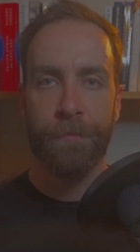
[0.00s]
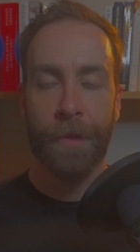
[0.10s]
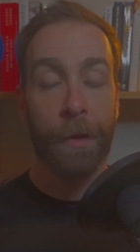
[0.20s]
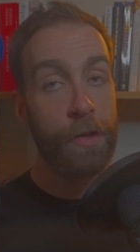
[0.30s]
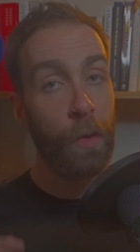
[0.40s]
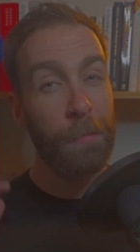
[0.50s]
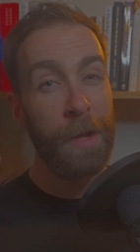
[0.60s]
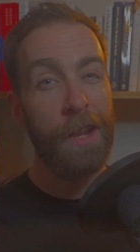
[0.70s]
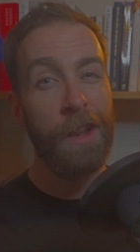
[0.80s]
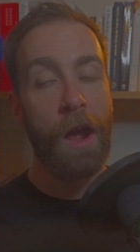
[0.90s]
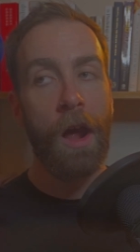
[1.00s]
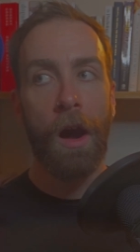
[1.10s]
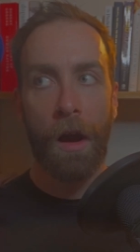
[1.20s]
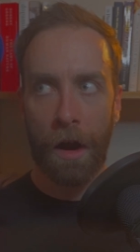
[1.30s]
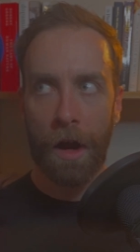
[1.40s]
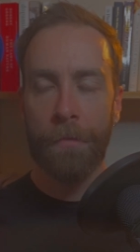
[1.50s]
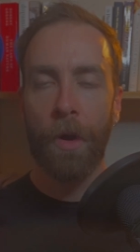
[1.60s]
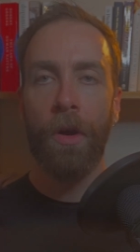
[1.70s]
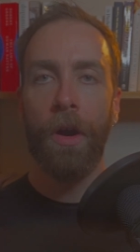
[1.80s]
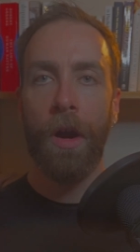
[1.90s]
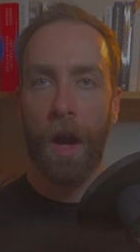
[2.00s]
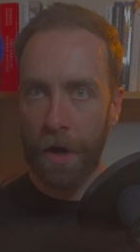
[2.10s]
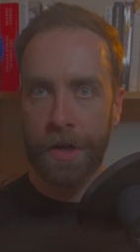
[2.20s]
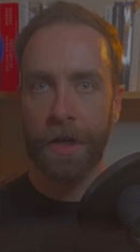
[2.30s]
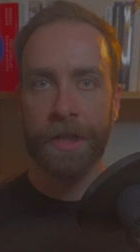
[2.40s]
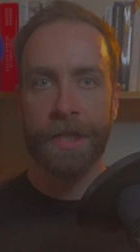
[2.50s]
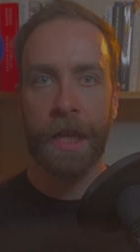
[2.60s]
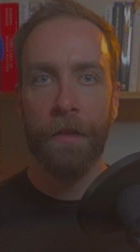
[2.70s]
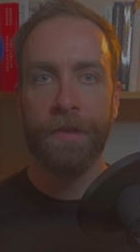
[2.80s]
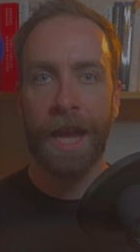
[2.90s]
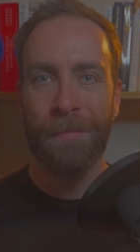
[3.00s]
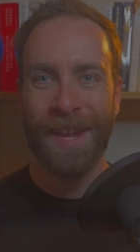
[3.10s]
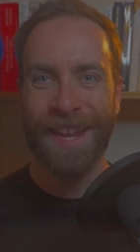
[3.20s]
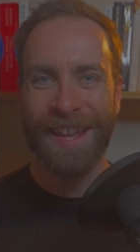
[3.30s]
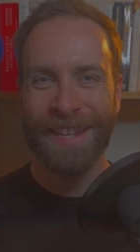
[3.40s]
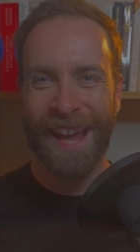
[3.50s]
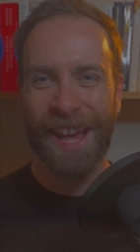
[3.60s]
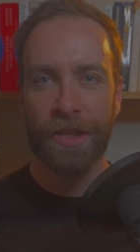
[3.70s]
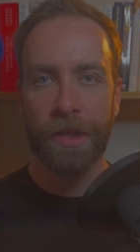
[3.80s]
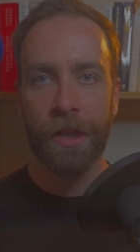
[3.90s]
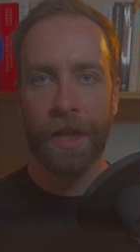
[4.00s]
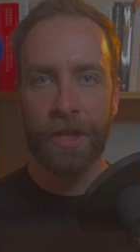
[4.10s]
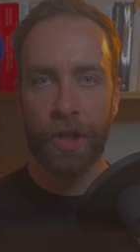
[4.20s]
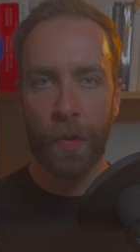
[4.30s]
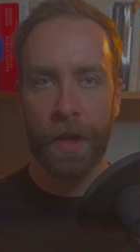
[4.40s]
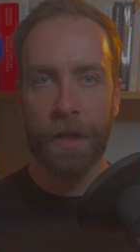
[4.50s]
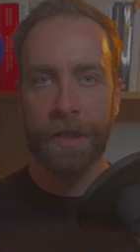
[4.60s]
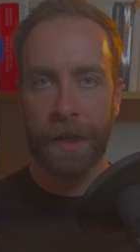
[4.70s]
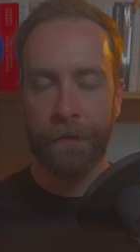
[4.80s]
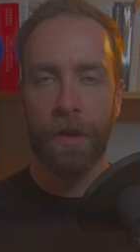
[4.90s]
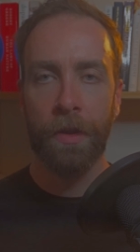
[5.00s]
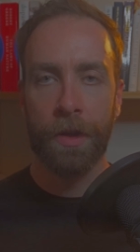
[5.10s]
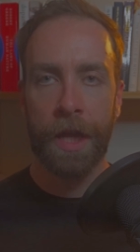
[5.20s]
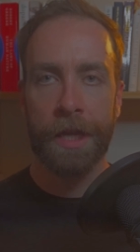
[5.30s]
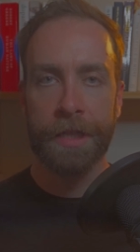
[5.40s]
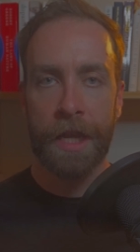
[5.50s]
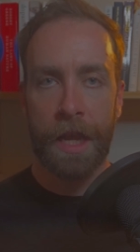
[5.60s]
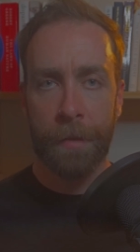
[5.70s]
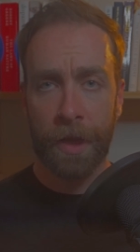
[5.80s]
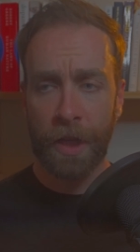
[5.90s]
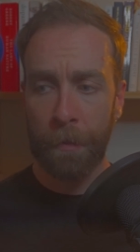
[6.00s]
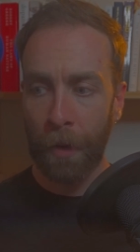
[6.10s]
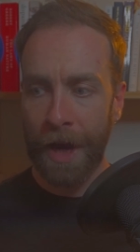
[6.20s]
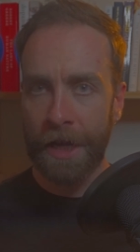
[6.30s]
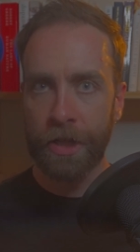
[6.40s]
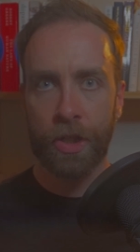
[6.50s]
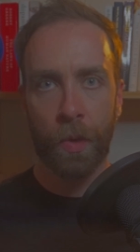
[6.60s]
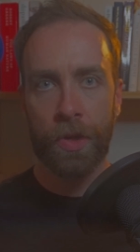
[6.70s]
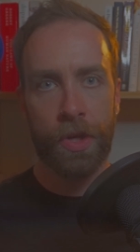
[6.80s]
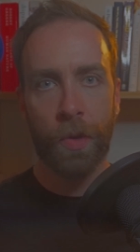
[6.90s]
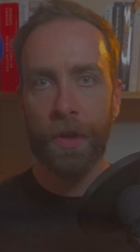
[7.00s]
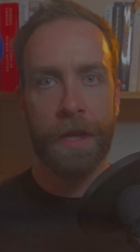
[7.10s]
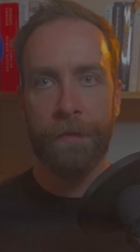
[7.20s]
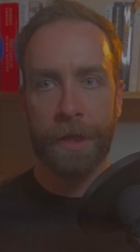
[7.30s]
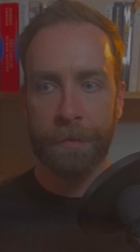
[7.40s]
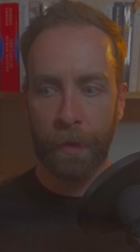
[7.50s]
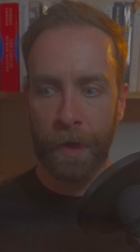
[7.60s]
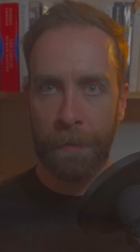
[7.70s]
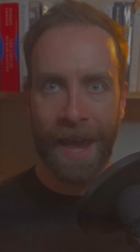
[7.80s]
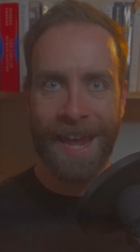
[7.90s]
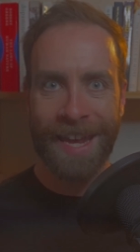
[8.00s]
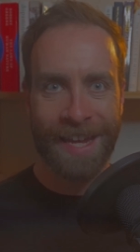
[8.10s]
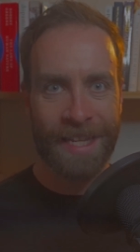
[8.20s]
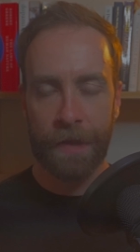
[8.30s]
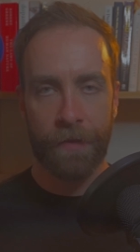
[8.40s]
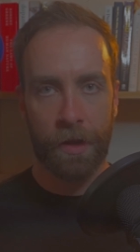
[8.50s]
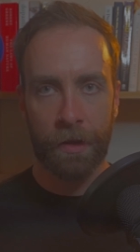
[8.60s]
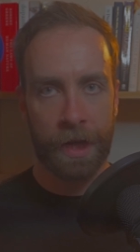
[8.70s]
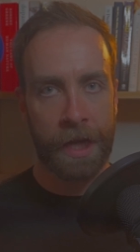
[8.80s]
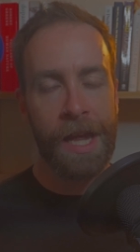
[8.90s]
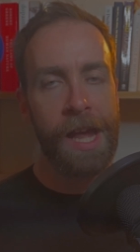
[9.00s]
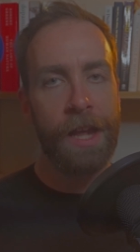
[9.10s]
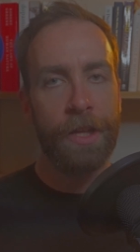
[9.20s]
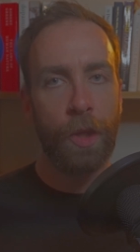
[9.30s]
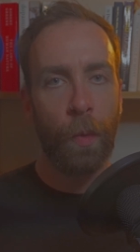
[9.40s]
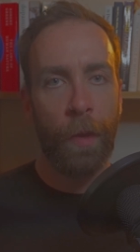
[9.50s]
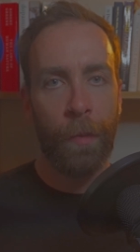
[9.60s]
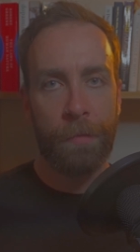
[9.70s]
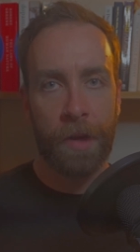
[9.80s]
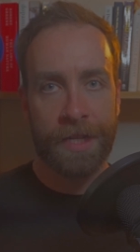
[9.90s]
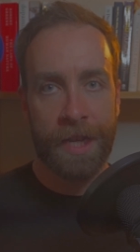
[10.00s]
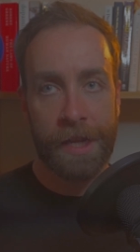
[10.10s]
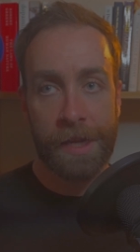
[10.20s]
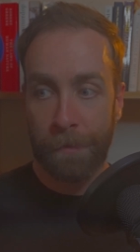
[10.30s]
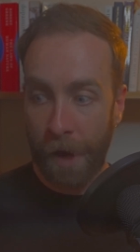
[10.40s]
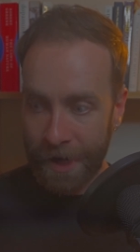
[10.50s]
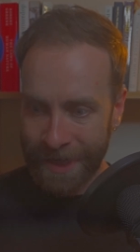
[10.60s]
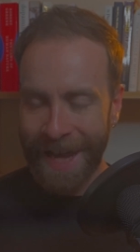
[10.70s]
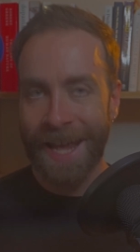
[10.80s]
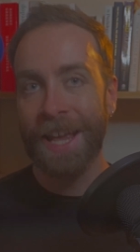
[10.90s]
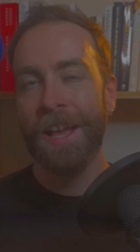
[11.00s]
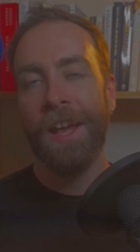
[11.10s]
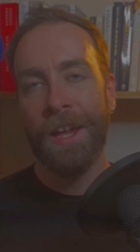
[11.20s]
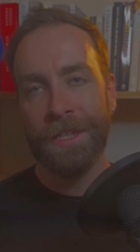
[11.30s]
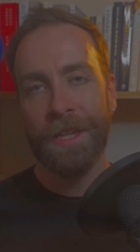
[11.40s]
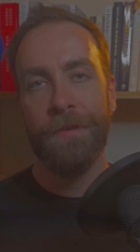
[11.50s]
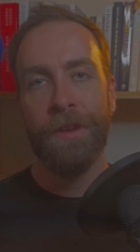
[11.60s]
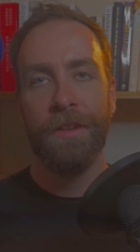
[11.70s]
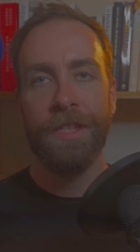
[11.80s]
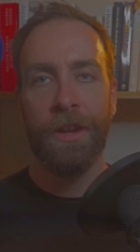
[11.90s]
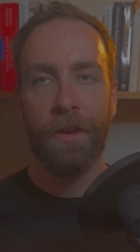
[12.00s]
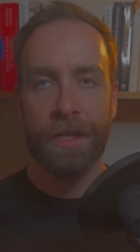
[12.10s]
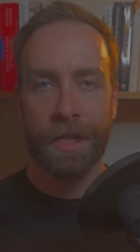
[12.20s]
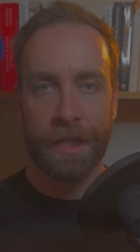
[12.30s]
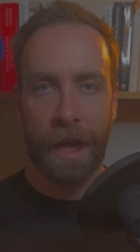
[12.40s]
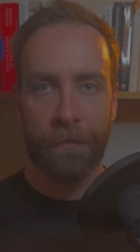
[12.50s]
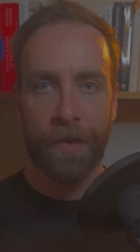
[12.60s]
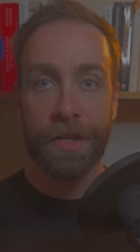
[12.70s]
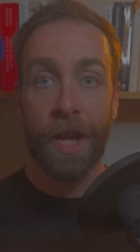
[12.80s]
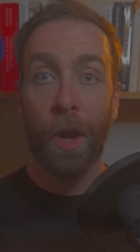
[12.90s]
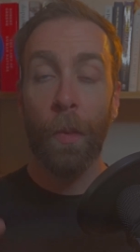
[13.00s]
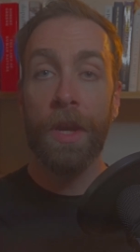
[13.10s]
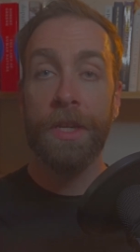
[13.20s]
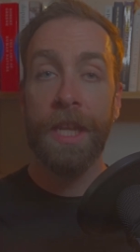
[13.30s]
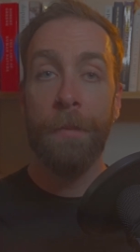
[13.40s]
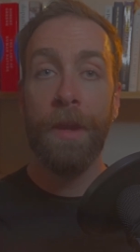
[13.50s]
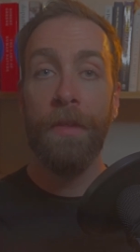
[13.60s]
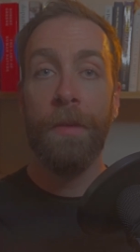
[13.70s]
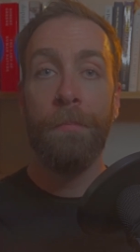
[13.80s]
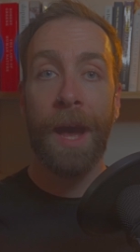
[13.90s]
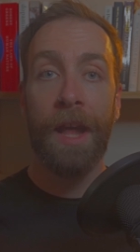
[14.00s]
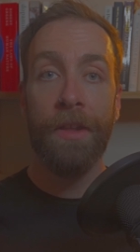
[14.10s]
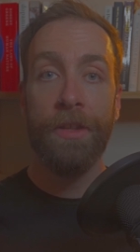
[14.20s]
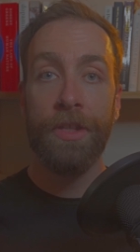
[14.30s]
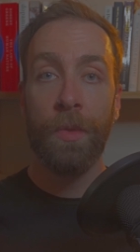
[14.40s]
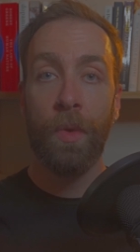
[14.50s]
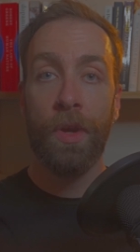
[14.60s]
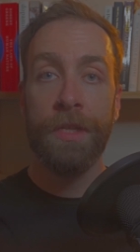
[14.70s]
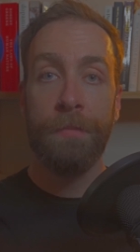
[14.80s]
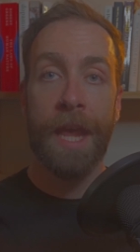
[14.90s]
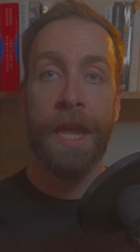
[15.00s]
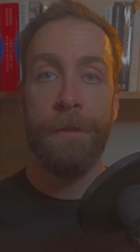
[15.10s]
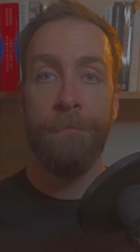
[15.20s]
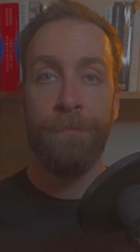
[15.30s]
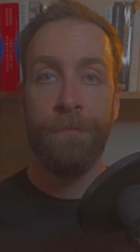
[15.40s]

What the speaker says: Now, I don't mean harm or hurt ourselves, I mean intentionally doing difficult things, because our brains don't know the difference between pain and difficulty, and so when we partake in difficulty or discomfort, we are tipping the balance towards pain.